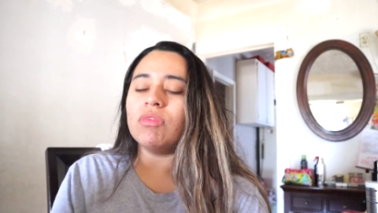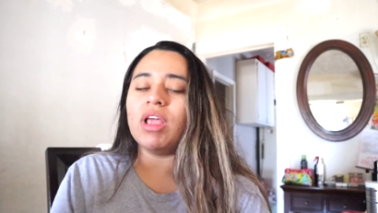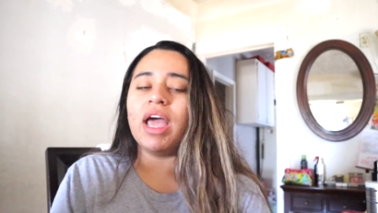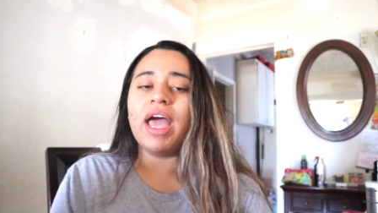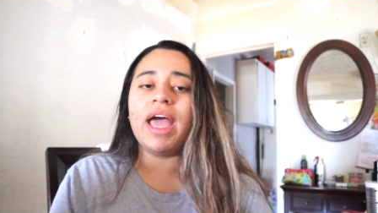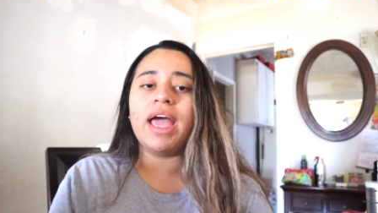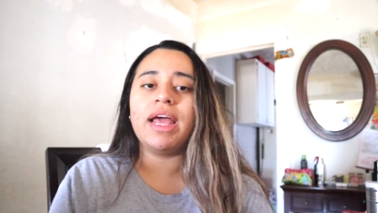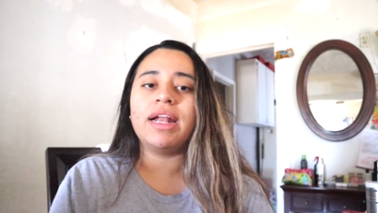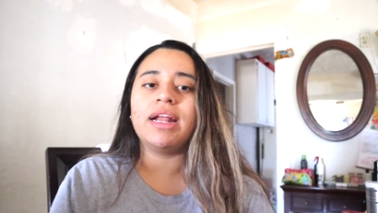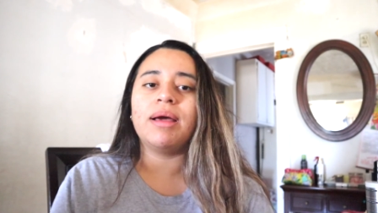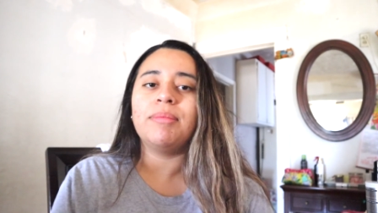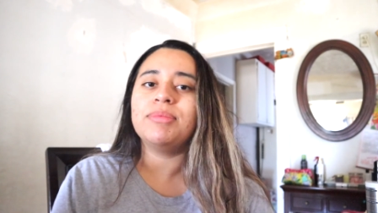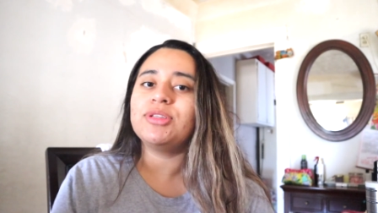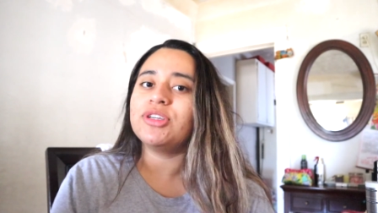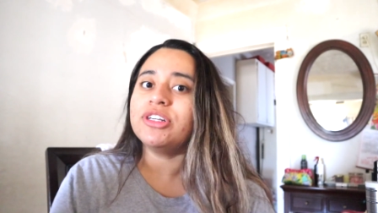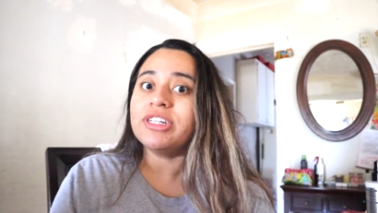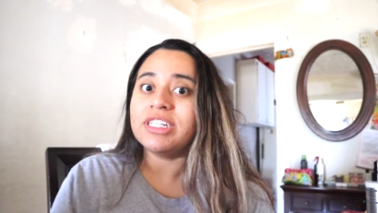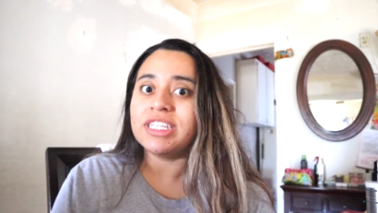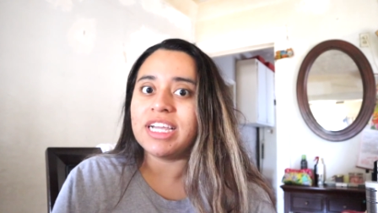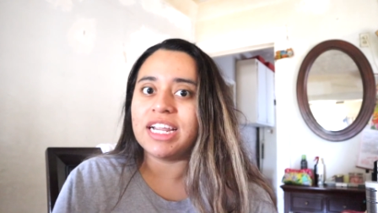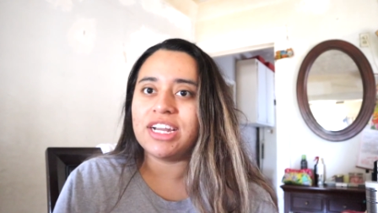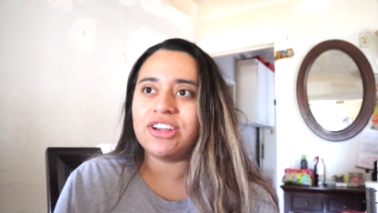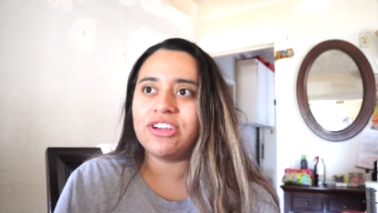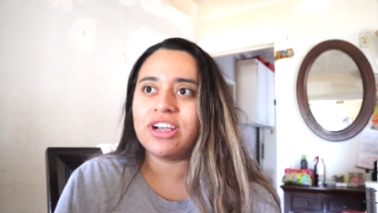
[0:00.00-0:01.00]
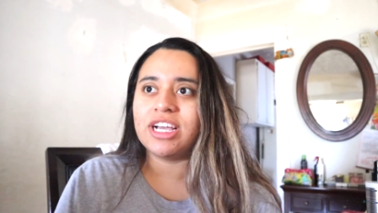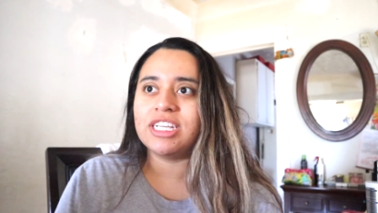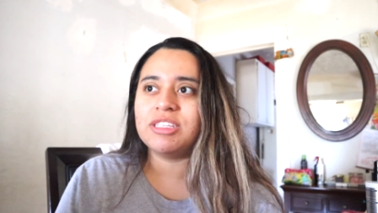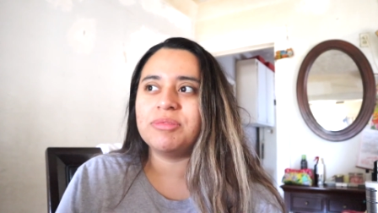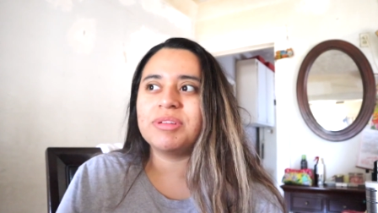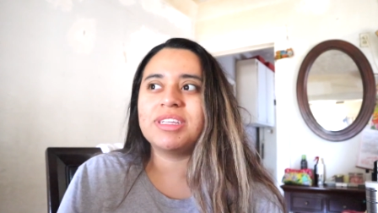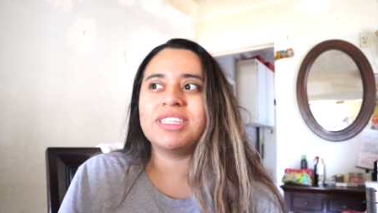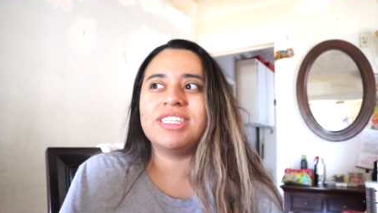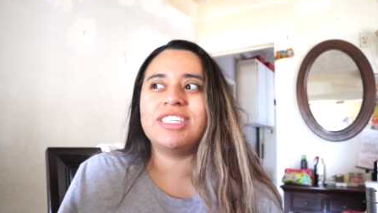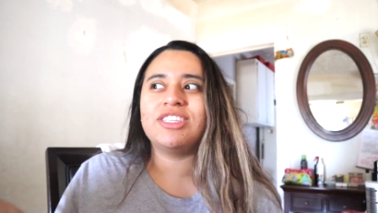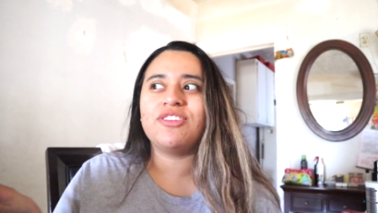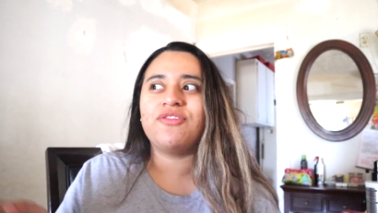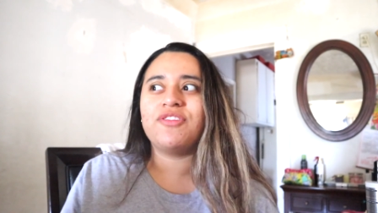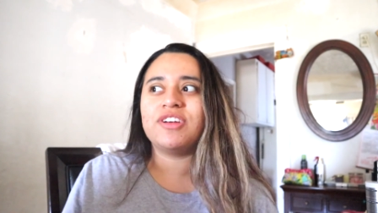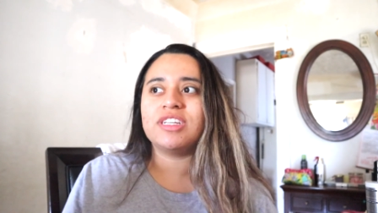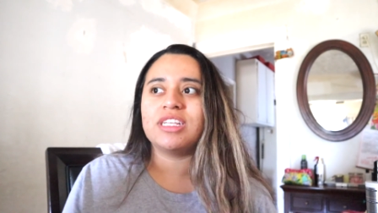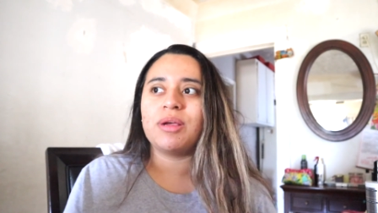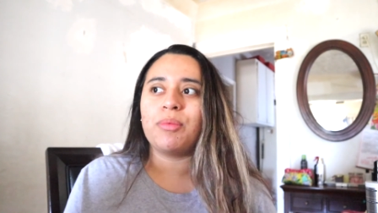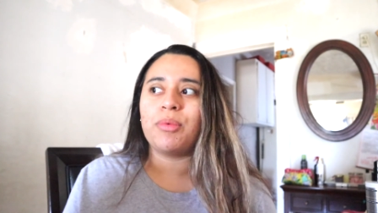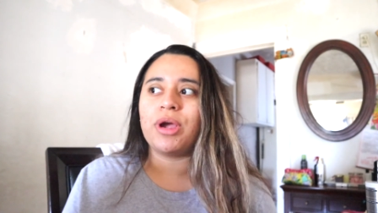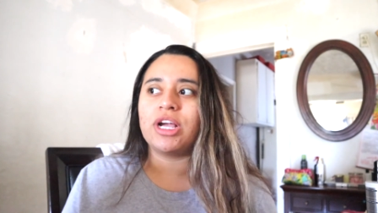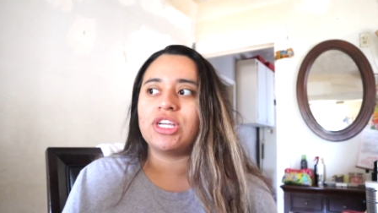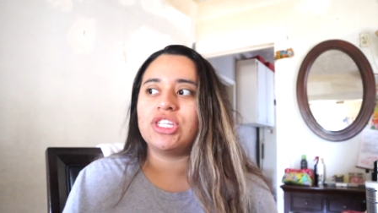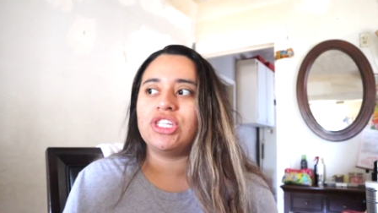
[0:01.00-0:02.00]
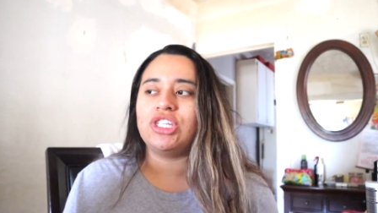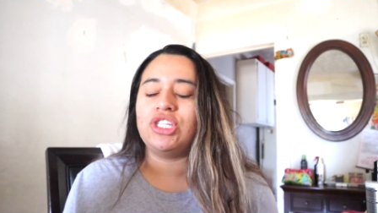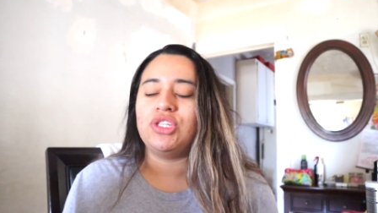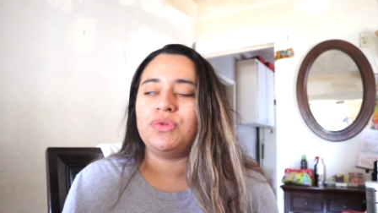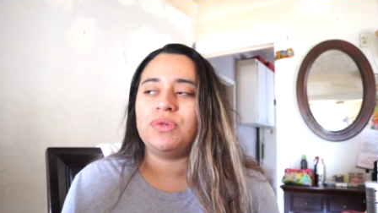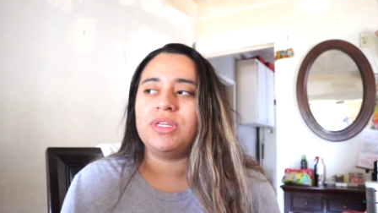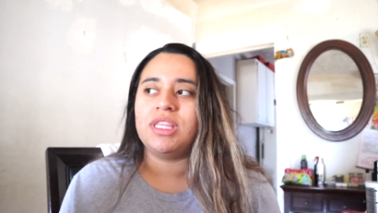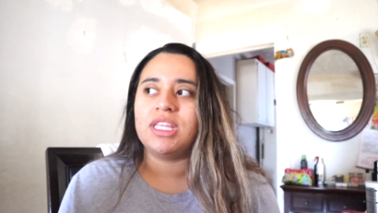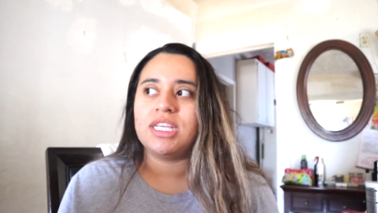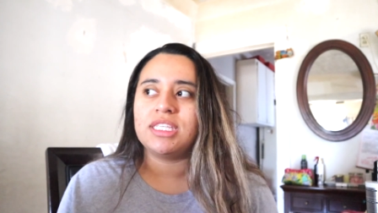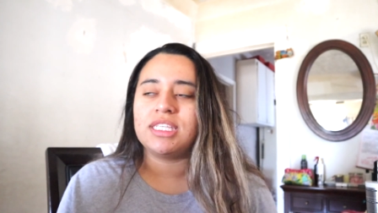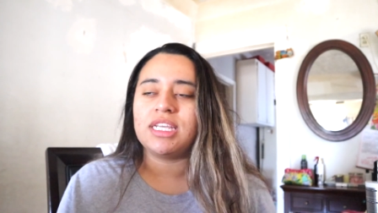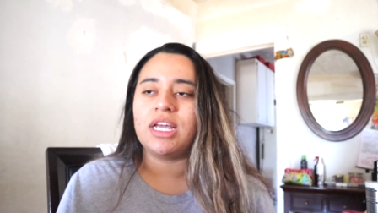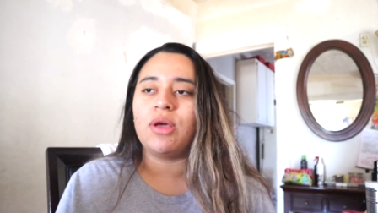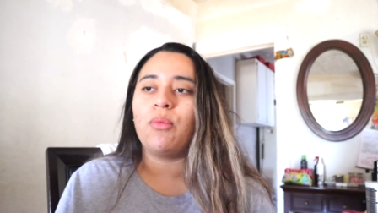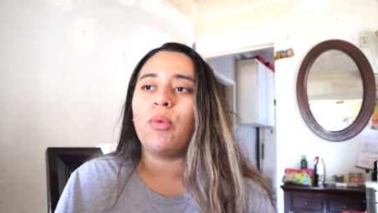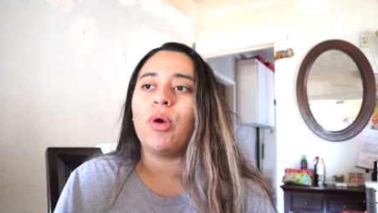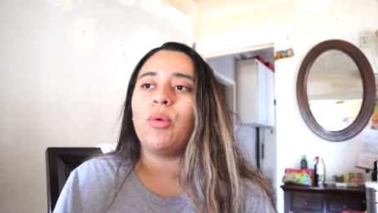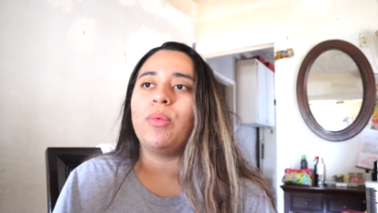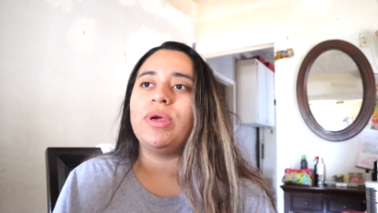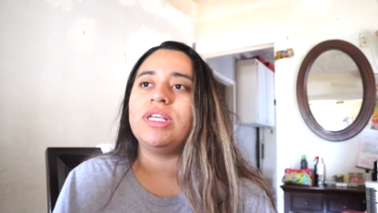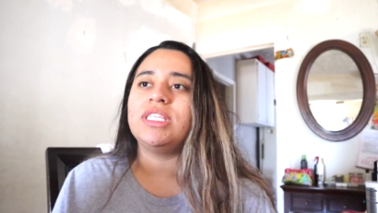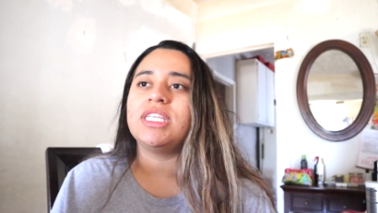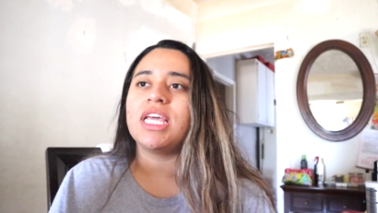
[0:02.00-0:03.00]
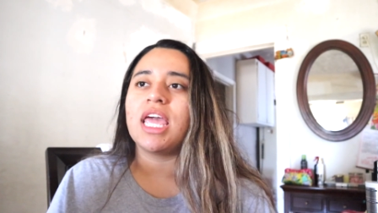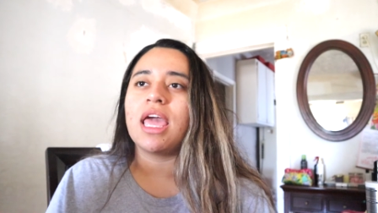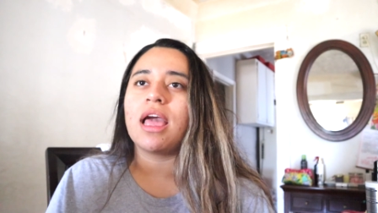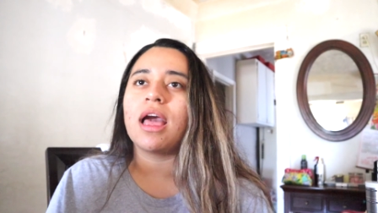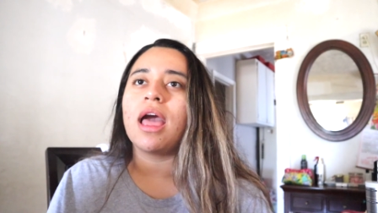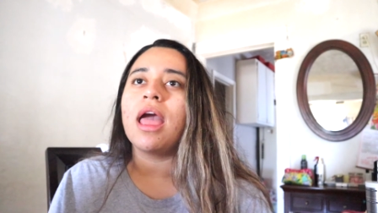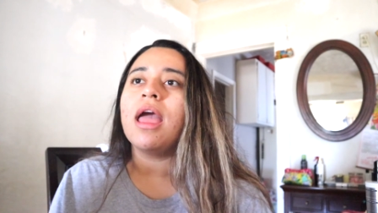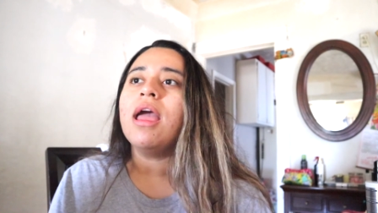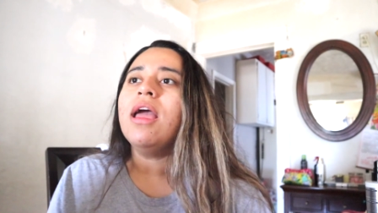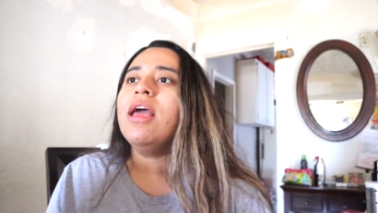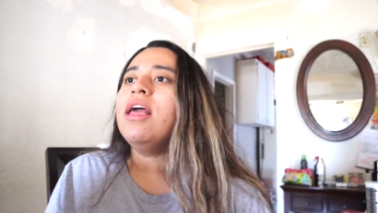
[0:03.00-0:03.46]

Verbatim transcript: and I'm so excited you guys because it's the first time we're actually doing this like where we take